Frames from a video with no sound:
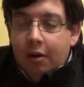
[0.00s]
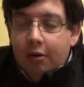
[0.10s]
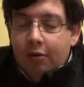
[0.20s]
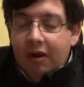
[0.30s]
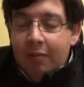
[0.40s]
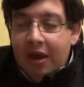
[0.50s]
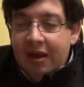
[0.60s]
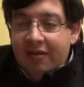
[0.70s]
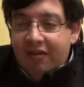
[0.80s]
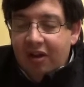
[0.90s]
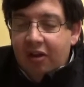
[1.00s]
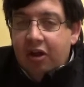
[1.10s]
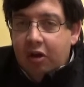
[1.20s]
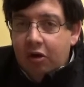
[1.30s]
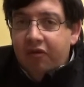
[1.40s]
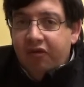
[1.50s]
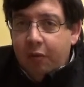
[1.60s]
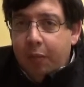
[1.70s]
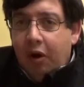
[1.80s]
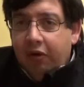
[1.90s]
Green Bay is still a good
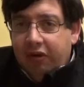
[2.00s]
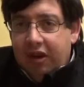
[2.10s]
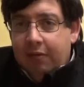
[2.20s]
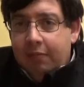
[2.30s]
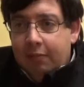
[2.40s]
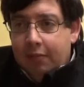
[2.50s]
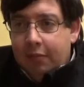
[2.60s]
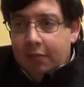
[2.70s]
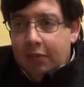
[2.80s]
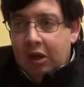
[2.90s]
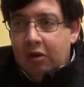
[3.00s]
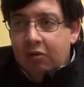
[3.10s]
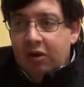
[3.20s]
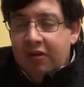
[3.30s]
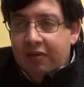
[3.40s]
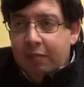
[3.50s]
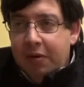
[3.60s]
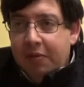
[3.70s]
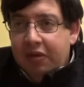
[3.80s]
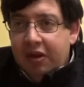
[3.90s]
football team. The only reason
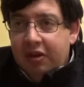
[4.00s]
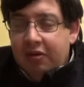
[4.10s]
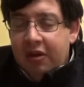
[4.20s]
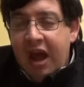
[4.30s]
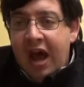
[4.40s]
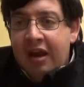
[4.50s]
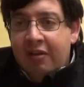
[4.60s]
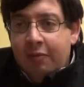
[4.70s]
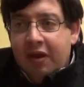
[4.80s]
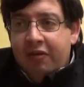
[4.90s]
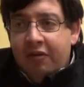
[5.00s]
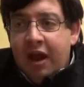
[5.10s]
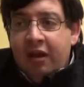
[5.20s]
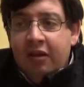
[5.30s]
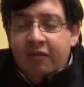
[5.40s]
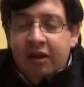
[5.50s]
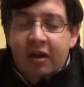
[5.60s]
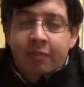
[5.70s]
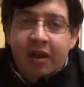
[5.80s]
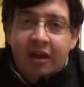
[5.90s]
people think they're not is because they're not living
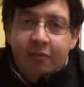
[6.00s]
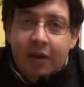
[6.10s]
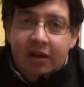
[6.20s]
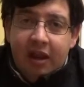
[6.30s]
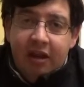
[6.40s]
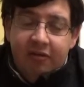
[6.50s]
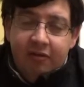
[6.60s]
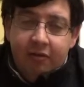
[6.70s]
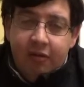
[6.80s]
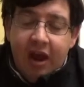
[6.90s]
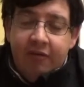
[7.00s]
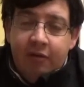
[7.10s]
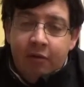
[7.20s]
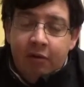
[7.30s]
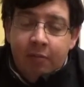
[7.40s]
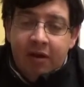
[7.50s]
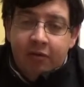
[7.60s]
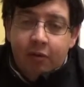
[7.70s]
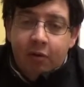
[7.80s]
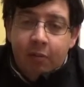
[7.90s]
up to expectations with having one of the
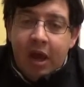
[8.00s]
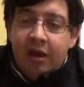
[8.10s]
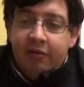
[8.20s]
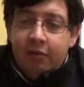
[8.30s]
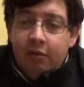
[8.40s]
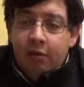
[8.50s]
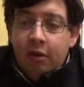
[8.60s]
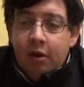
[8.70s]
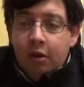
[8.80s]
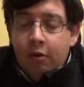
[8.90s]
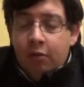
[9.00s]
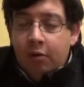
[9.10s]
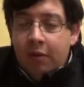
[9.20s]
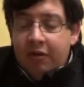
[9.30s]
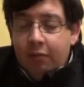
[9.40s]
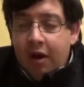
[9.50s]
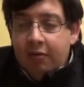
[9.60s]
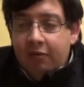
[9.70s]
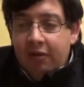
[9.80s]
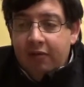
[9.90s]
best quarterbacks and one of the best
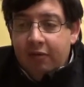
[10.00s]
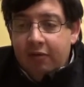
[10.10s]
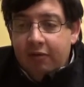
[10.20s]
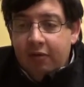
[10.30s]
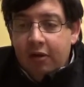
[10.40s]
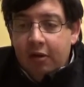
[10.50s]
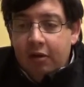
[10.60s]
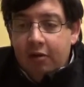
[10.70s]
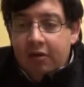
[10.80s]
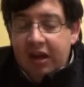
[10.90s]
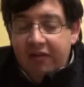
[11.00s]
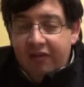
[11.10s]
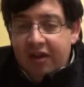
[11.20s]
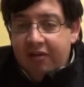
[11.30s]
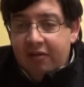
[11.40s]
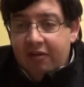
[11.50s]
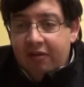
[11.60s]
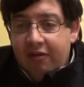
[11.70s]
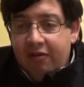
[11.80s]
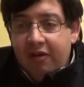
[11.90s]
wide receivers. Their defense is
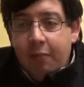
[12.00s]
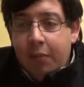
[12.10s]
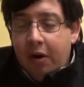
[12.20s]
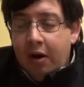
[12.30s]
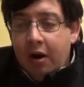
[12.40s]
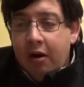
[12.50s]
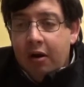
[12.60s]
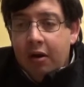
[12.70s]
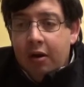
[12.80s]
just subpar.